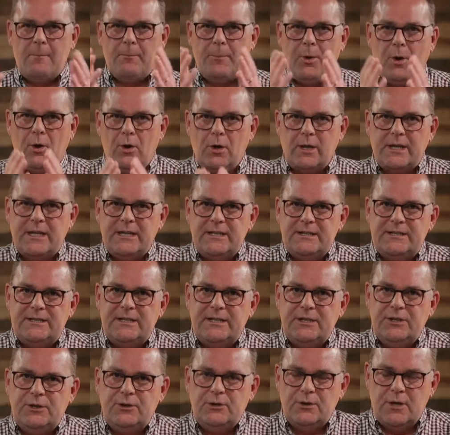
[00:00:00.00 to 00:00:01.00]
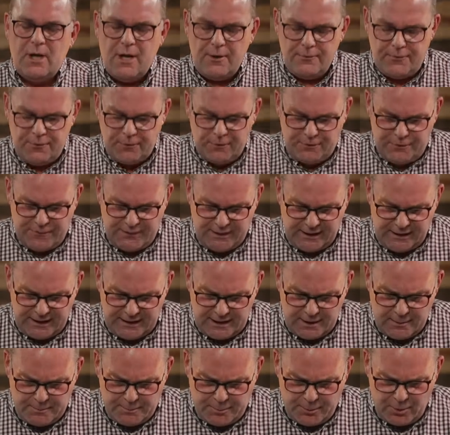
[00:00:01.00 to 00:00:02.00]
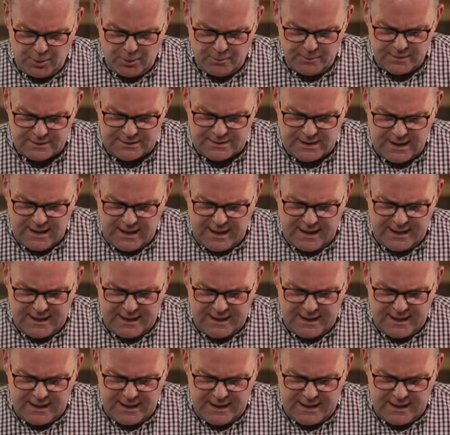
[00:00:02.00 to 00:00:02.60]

Paul continued fulfilling the promise,